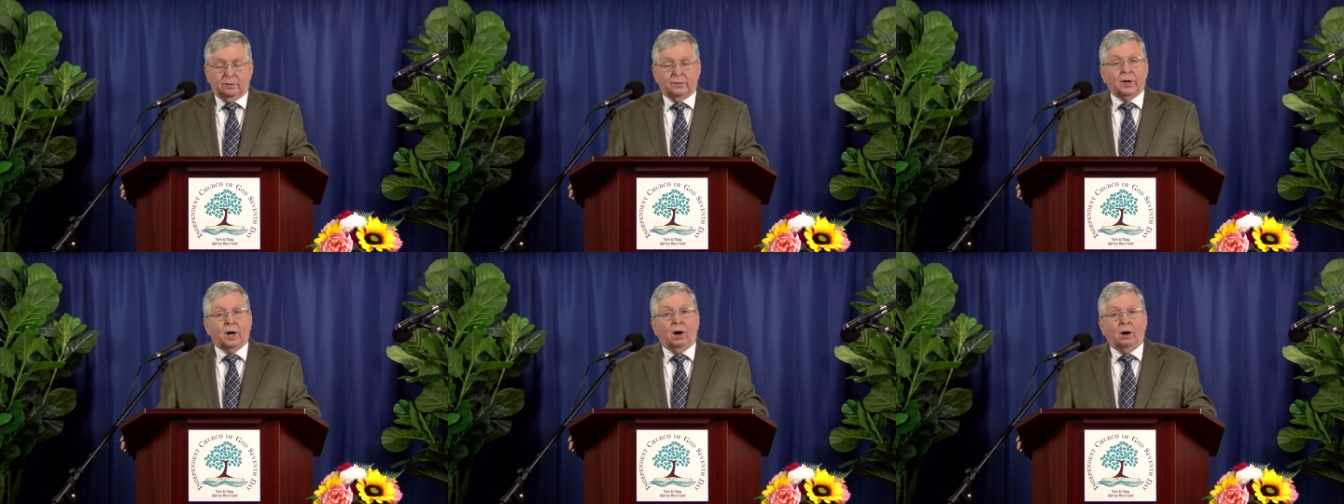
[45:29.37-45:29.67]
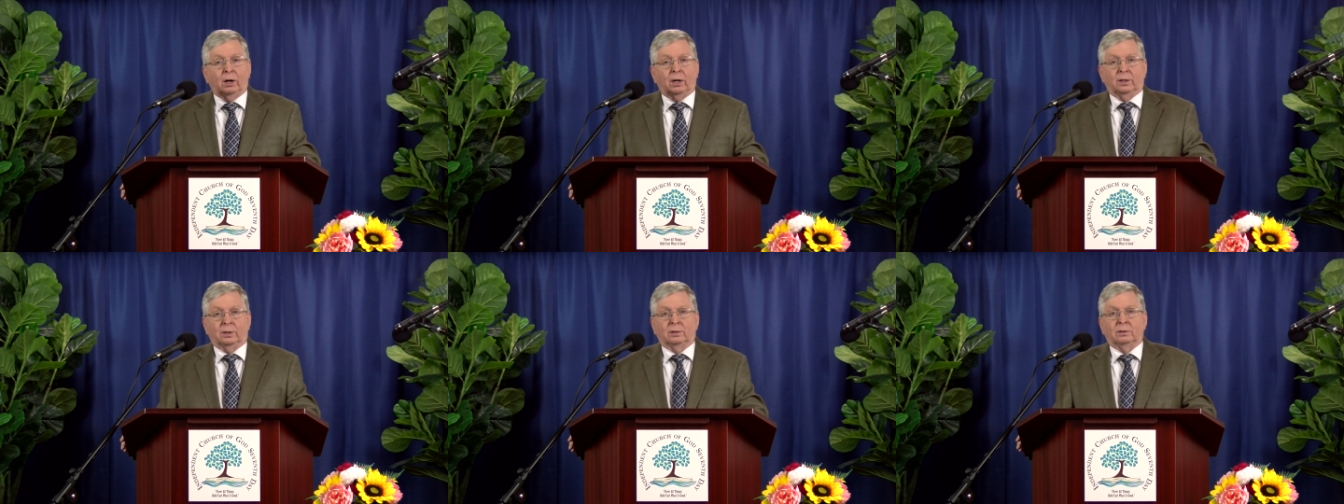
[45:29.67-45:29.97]
the
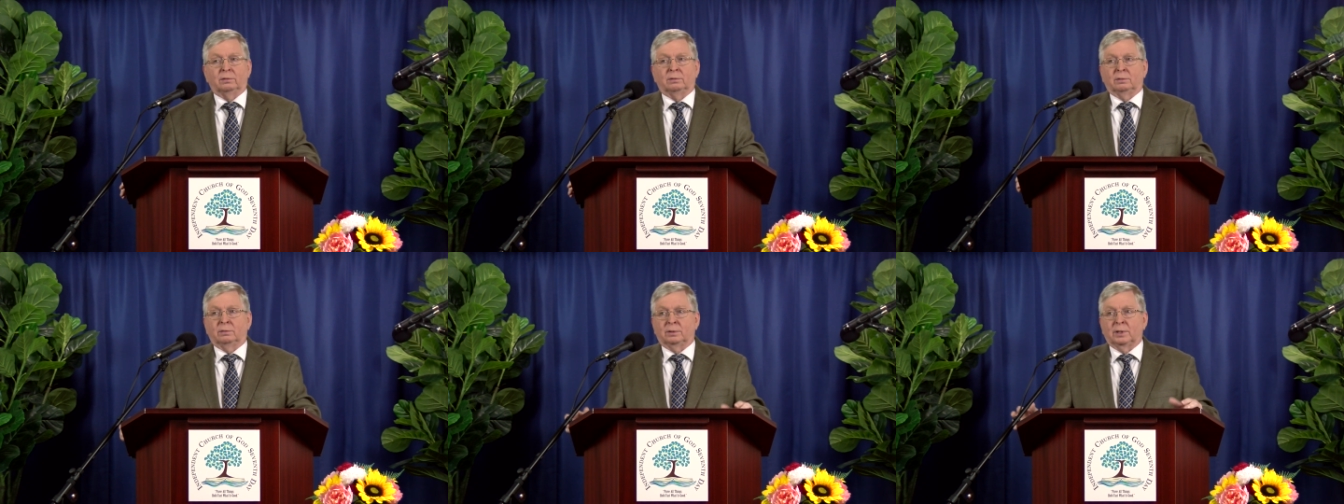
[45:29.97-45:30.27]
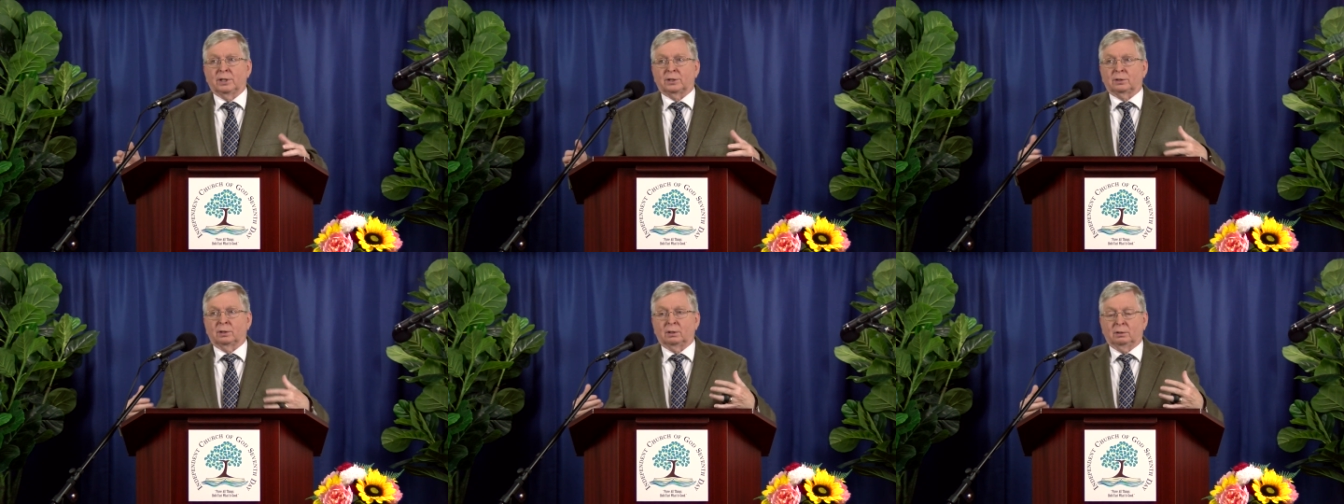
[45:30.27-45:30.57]
heart,
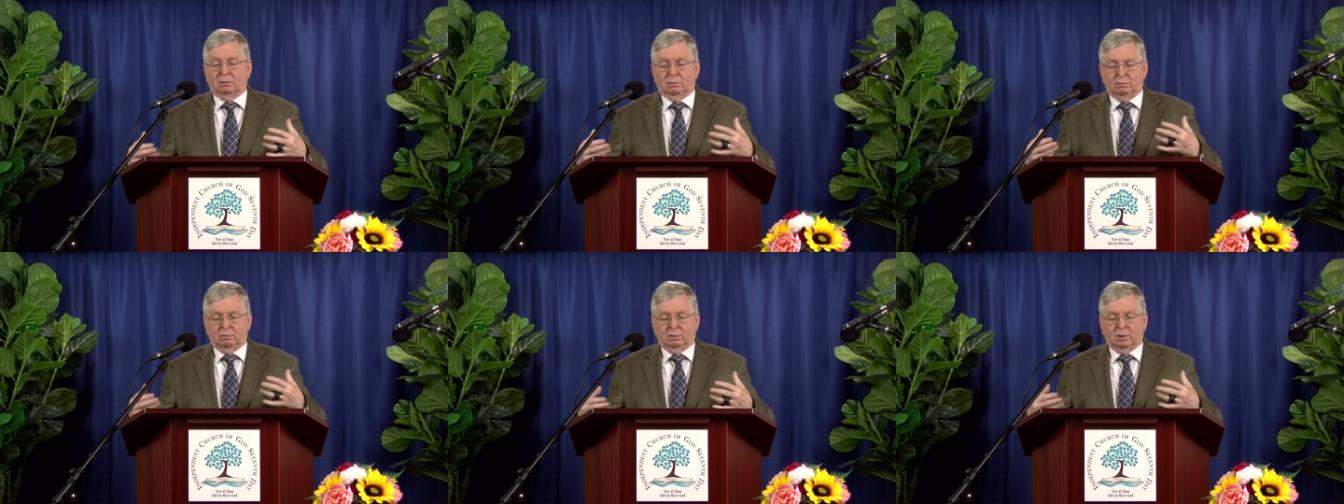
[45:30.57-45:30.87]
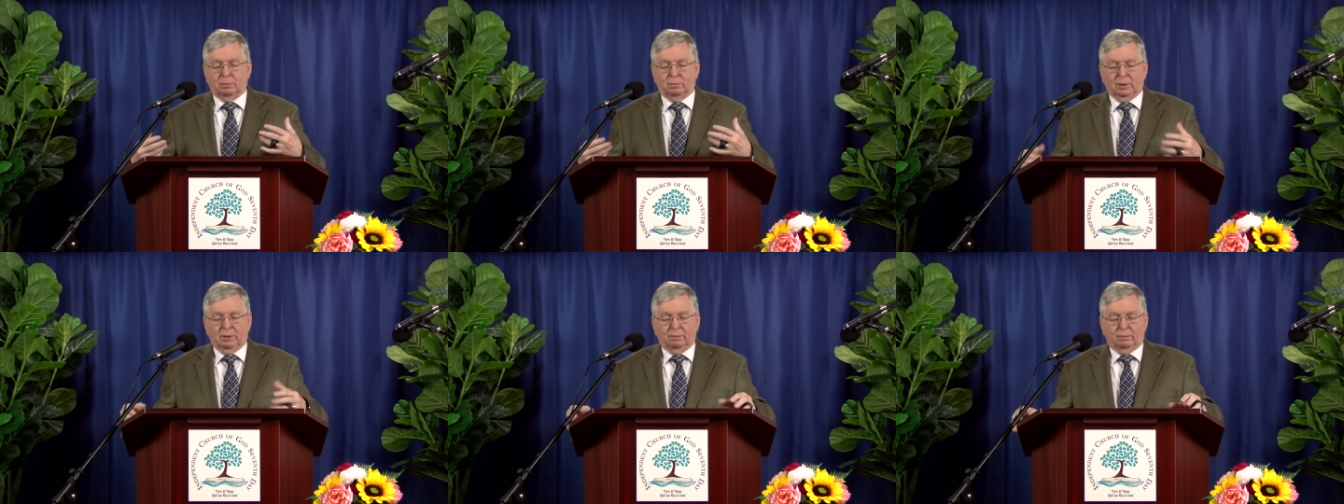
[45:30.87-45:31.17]
that's our,
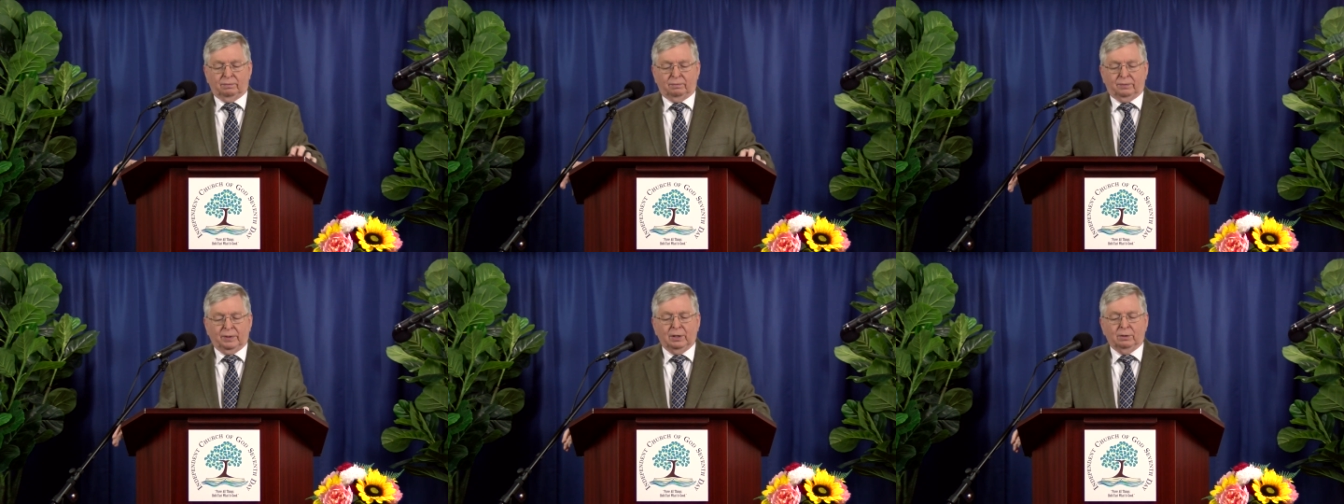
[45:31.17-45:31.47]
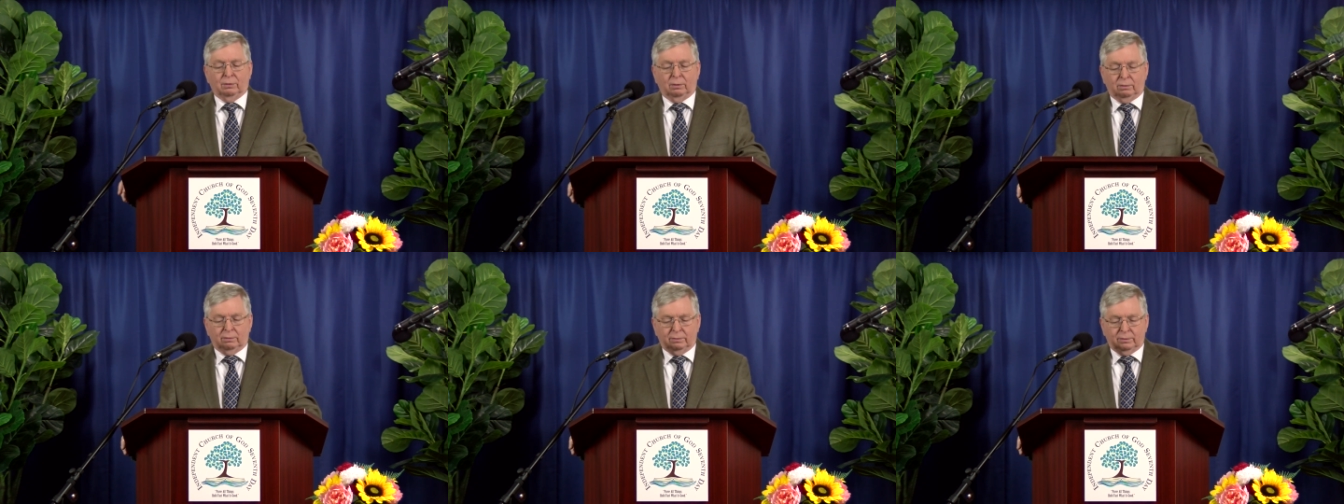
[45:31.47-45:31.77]
what we
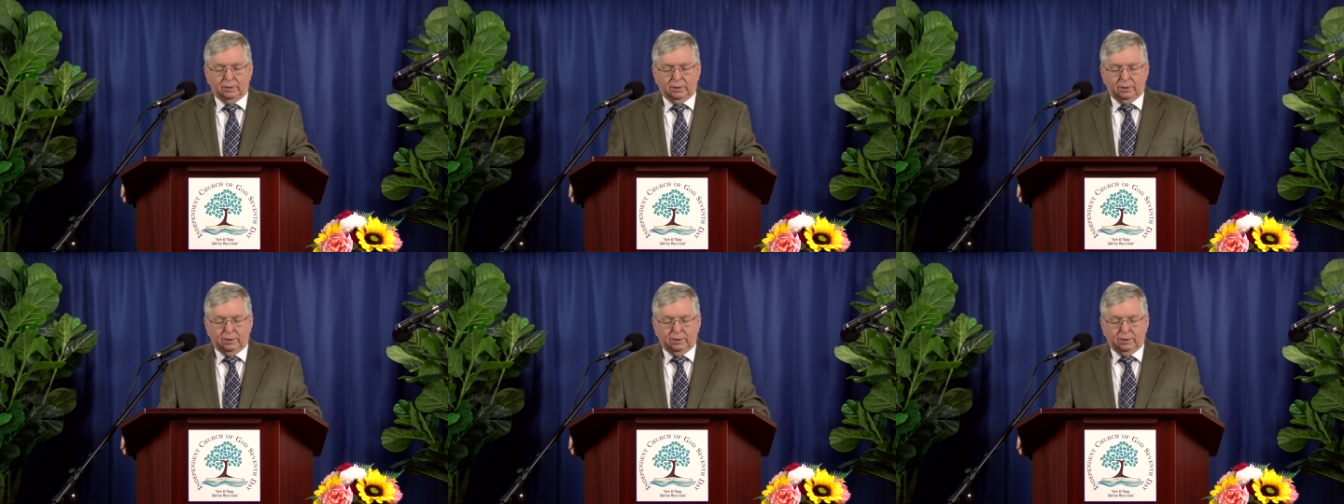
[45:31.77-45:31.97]
feel.